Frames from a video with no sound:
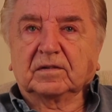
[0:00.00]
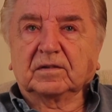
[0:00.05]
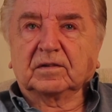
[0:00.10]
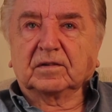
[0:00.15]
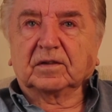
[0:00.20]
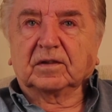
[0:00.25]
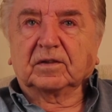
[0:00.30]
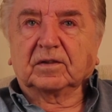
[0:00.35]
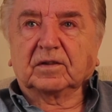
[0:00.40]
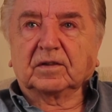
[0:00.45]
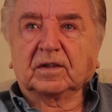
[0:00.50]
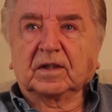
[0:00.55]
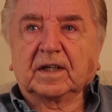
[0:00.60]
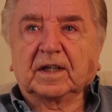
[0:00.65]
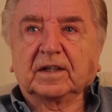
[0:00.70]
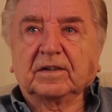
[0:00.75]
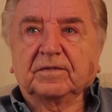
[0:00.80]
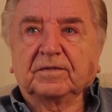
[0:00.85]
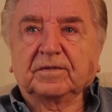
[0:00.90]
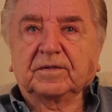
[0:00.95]
her
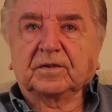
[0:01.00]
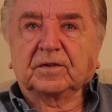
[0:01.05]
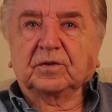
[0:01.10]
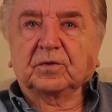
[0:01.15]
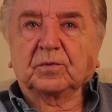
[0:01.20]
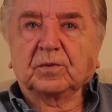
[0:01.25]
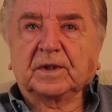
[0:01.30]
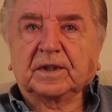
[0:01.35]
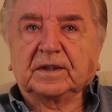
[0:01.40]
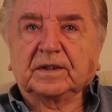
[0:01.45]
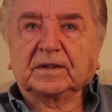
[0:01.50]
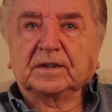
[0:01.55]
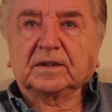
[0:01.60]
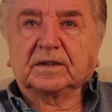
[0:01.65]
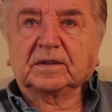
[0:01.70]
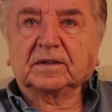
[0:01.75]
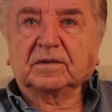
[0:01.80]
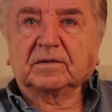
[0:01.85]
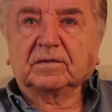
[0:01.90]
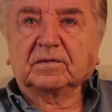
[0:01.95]
life
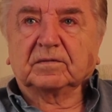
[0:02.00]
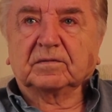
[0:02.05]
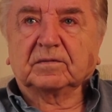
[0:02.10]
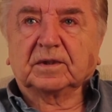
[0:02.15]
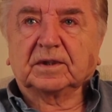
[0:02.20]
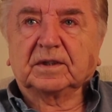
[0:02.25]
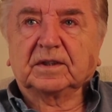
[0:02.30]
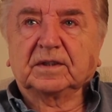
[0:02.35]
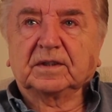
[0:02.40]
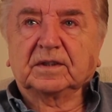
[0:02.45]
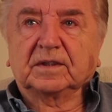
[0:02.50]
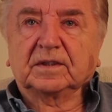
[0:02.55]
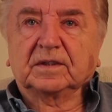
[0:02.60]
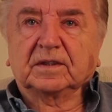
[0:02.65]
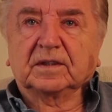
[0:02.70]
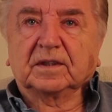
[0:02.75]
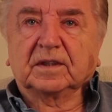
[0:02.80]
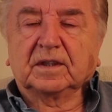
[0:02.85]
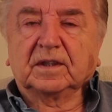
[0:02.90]
twice. Once